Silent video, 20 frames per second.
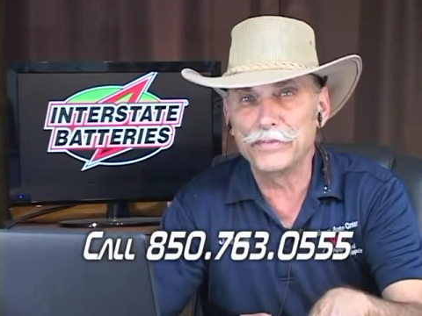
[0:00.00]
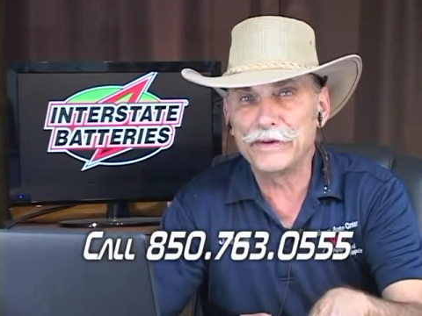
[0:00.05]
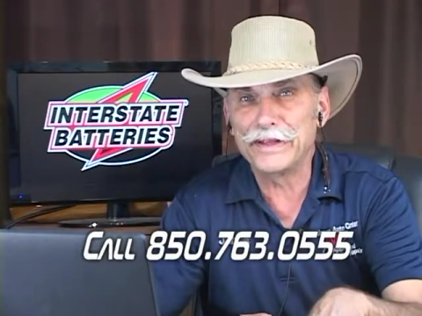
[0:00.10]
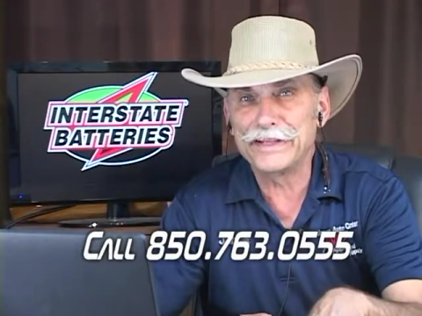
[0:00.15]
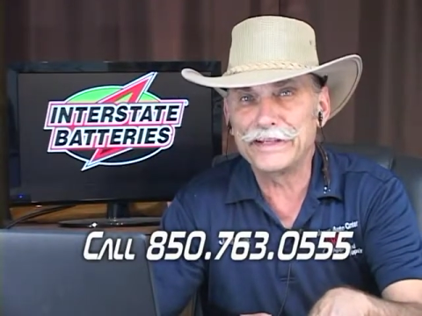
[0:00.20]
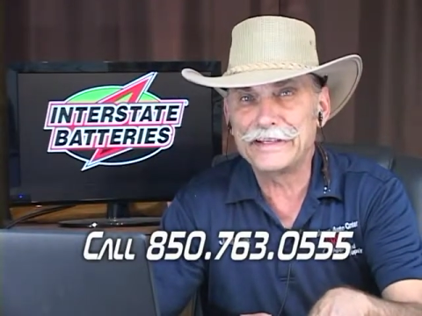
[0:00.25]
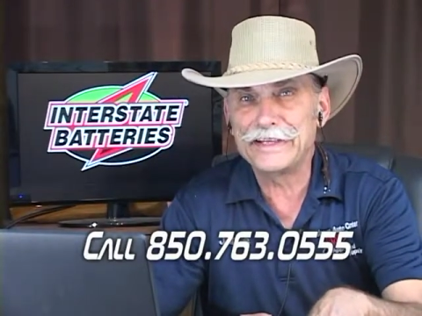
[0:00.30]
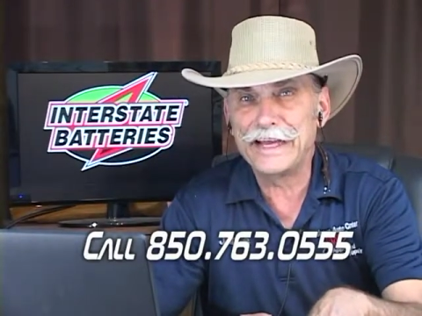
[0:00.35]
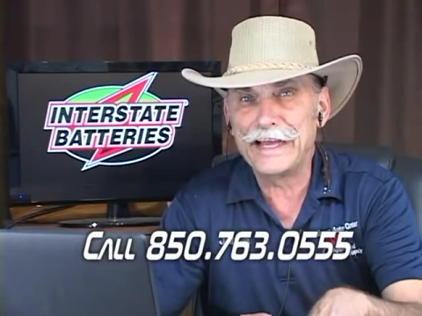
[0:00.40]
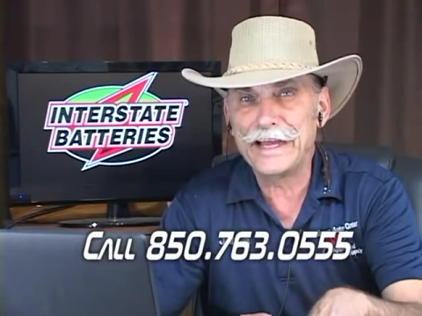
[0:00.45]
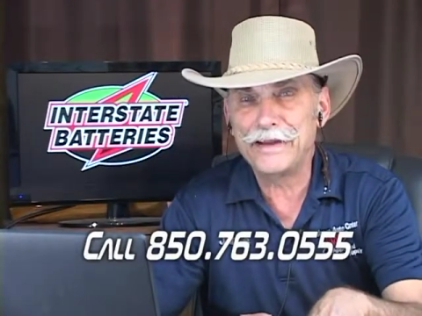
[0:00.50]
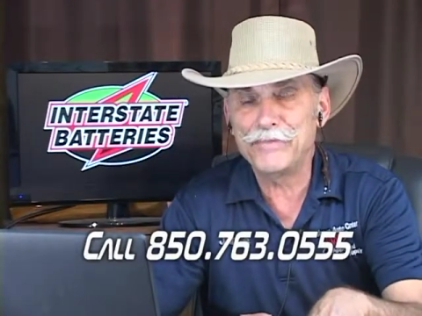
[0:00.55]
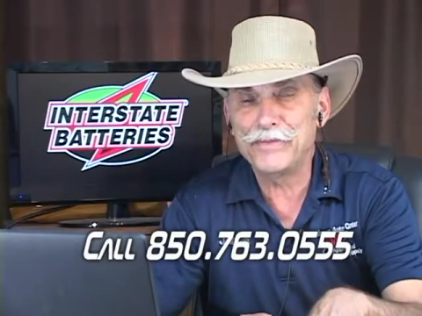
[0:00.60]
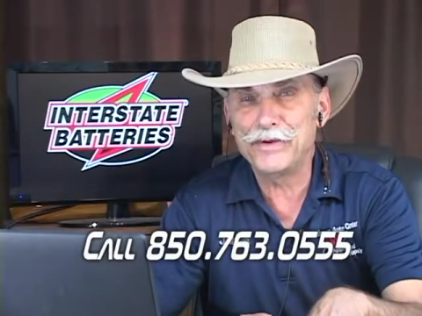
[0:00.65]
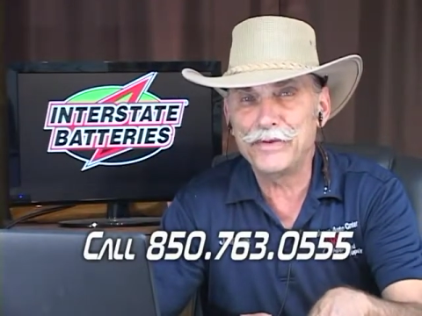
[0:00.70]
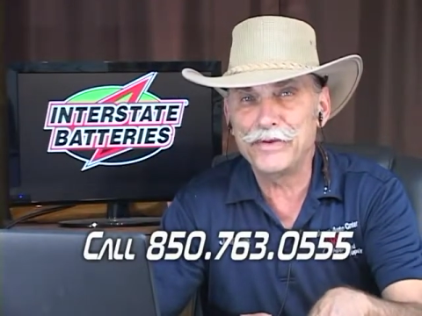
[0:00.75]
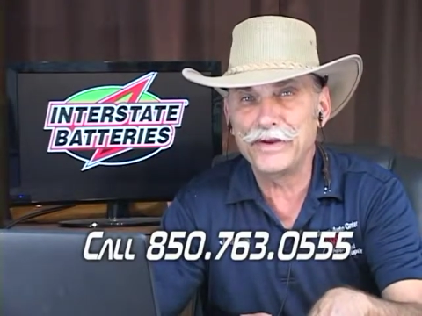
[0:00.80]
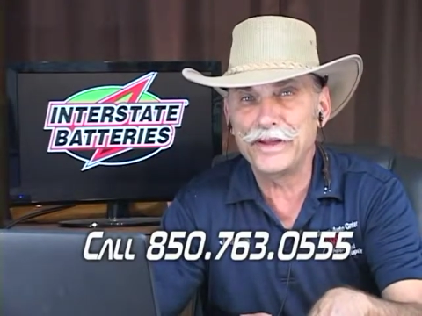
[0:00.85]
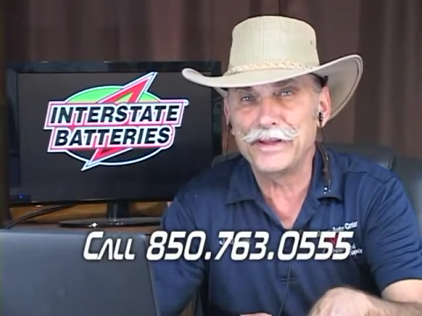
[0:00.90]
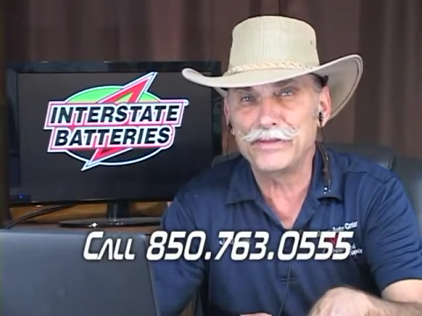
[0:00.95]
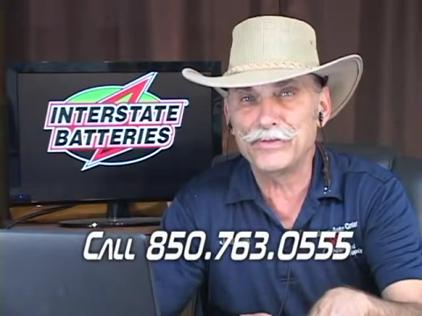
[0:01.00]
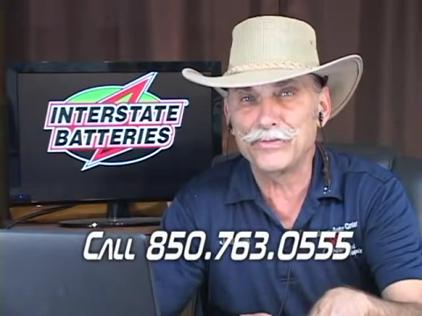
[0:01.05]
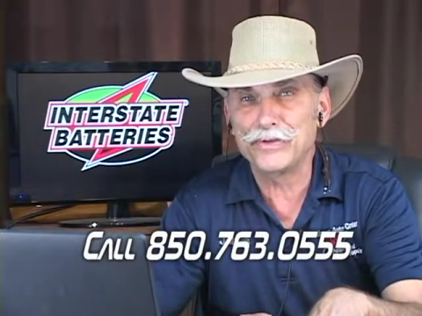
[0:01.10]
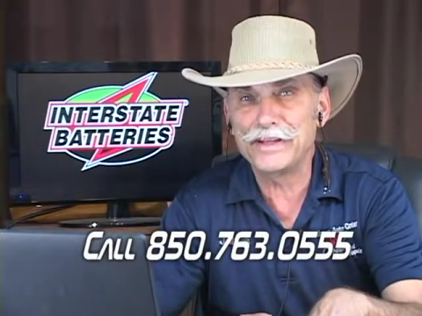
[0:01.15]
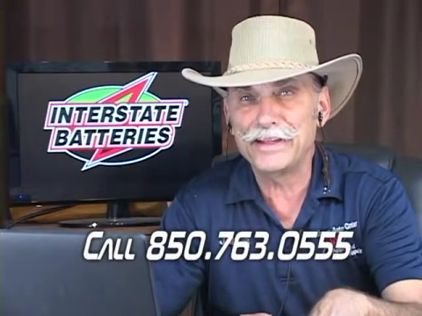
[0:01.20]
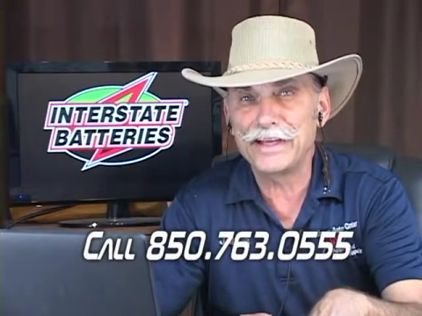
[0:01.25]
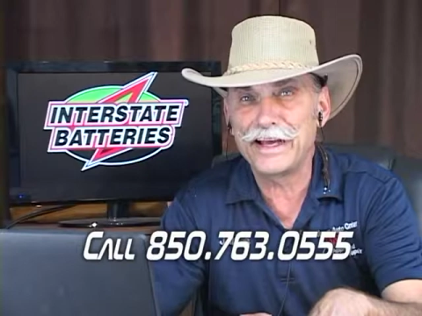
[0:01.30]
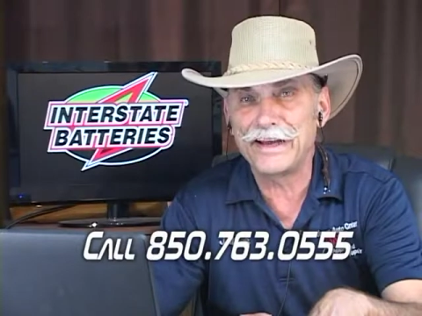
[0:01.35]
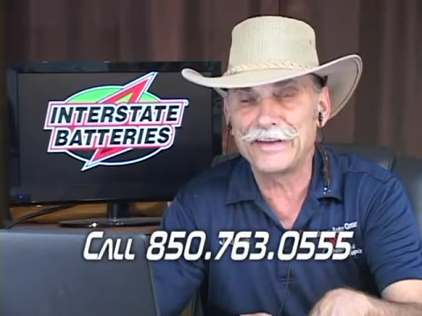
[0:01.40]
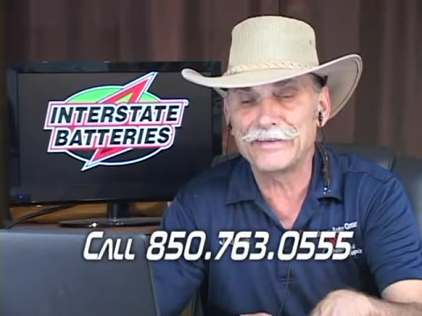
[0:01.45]
by the time you get
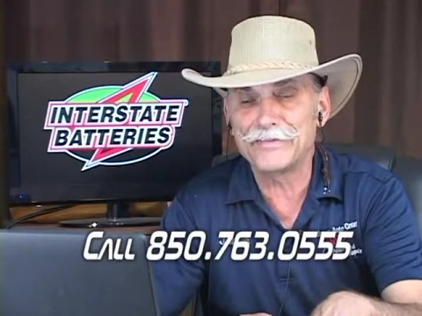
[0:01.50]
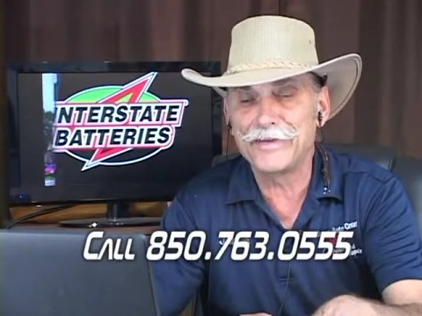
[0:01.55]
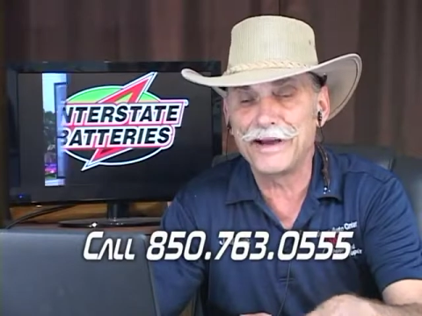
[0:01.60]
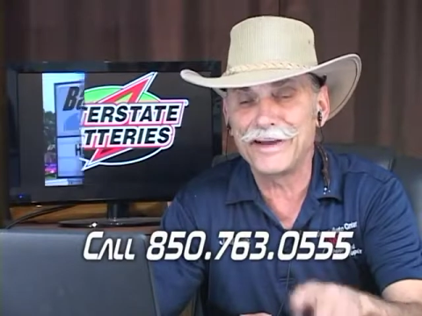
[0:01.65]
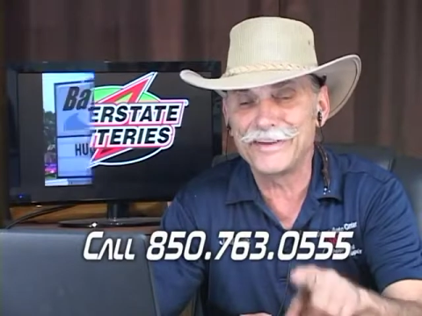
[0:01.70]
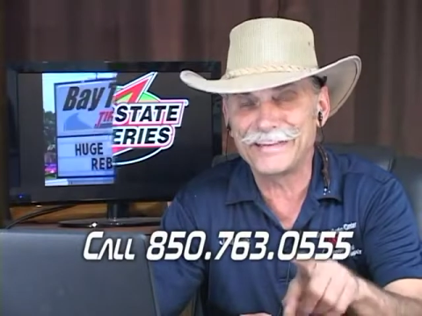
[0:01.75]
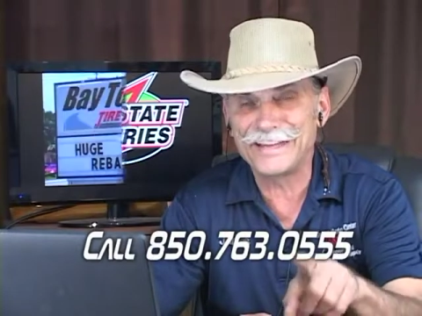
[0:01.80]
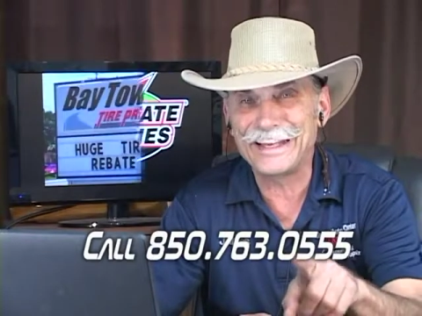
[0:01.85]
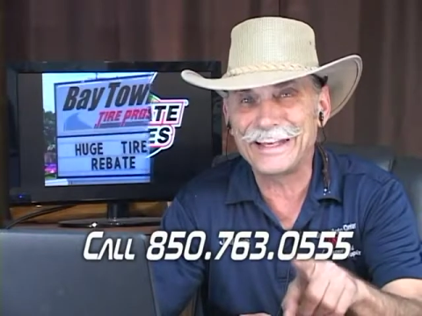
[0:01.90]
3,000 miles,